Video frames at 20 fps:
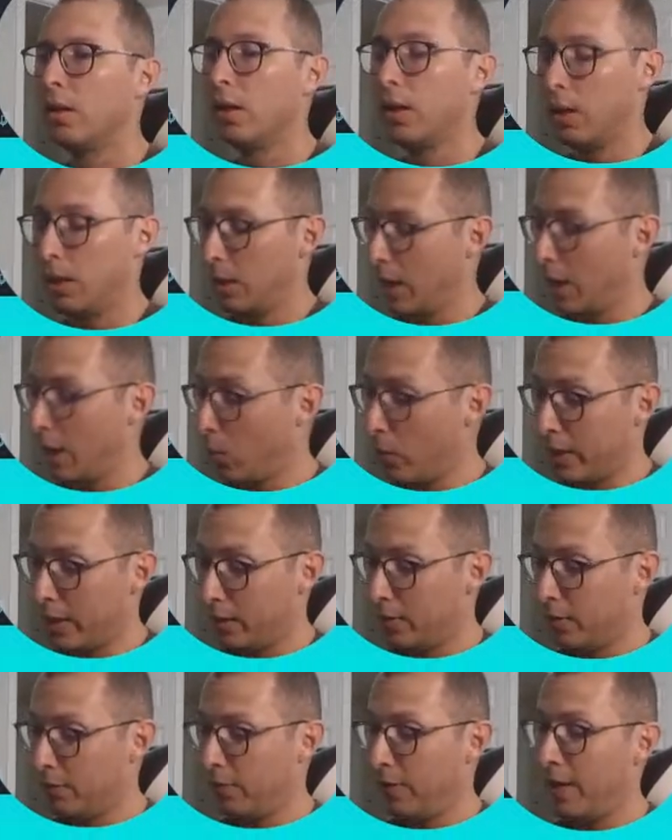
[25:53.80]
Now we can
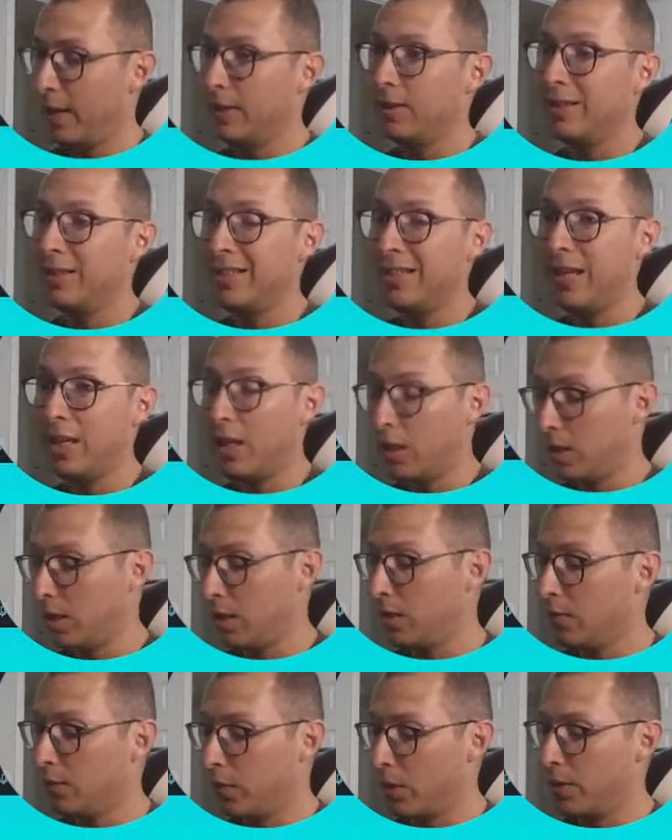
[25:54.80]
define the
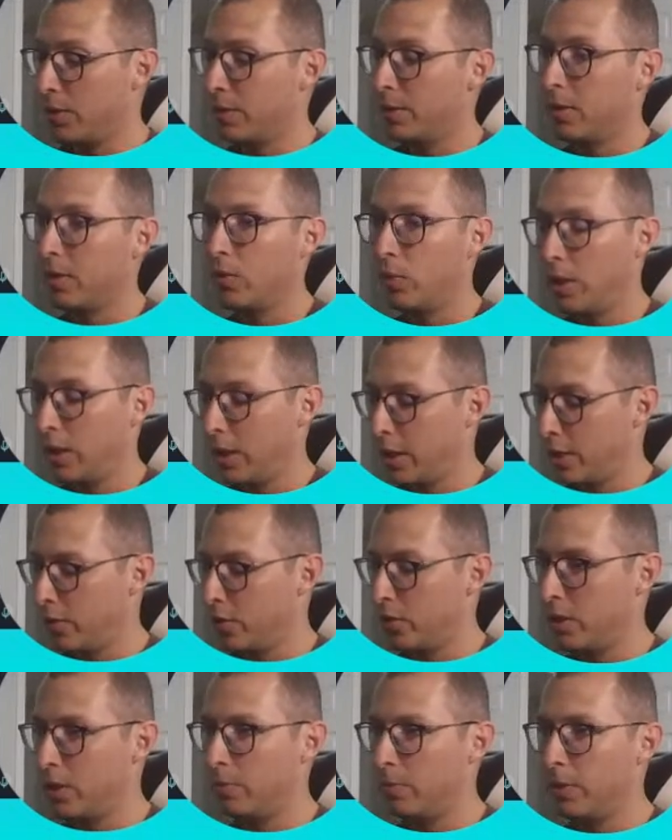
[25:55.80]
inverse
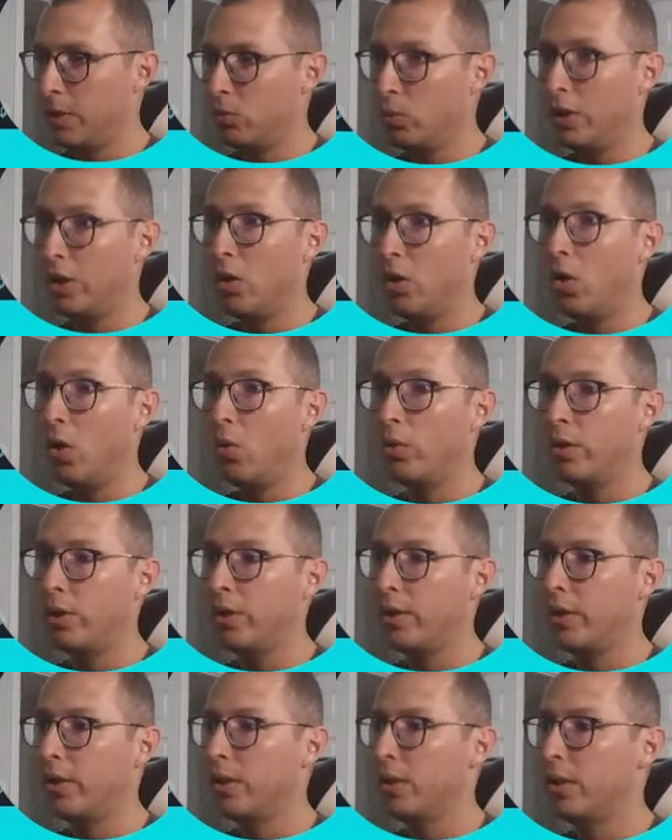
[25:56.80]
relationship between
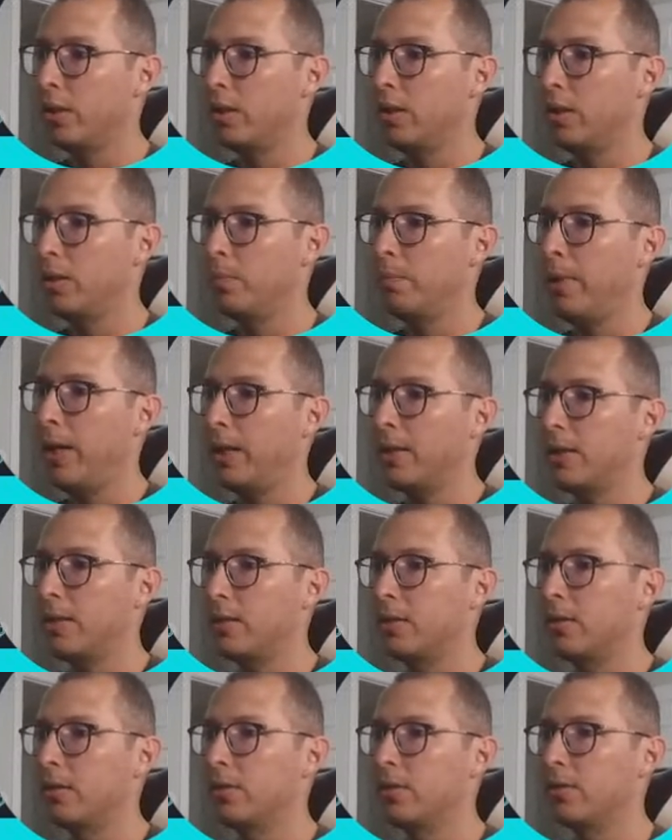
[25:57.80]
owner and pet.
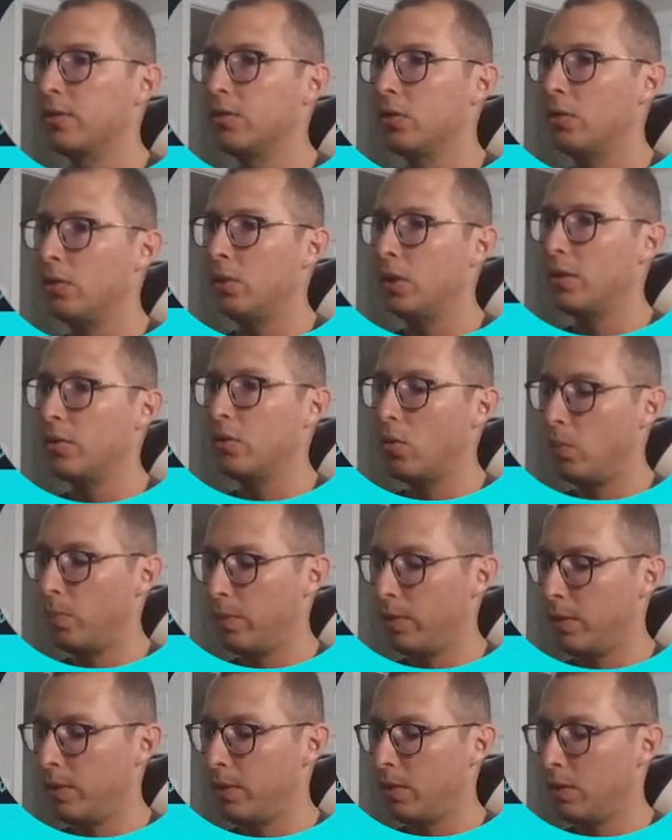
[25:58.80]
So let's
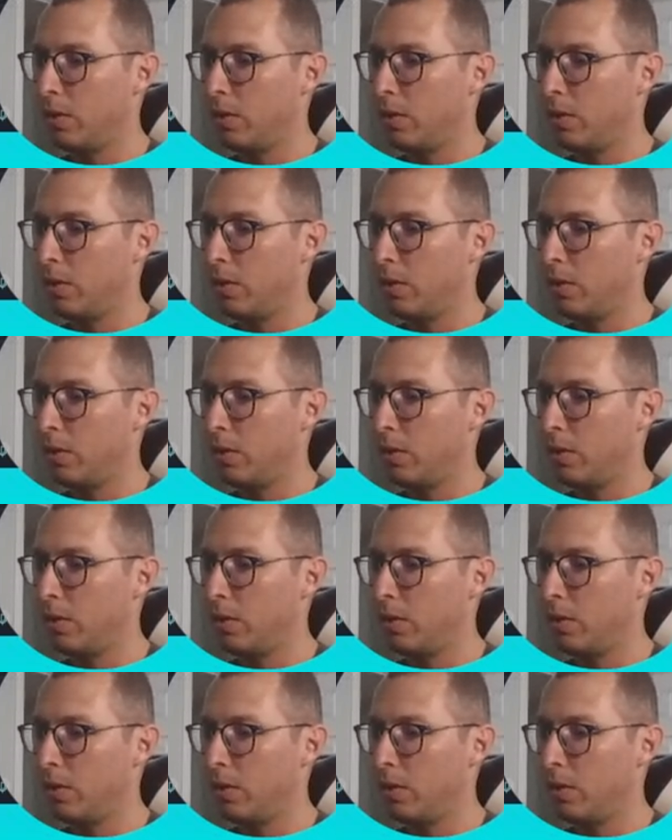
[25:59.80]
open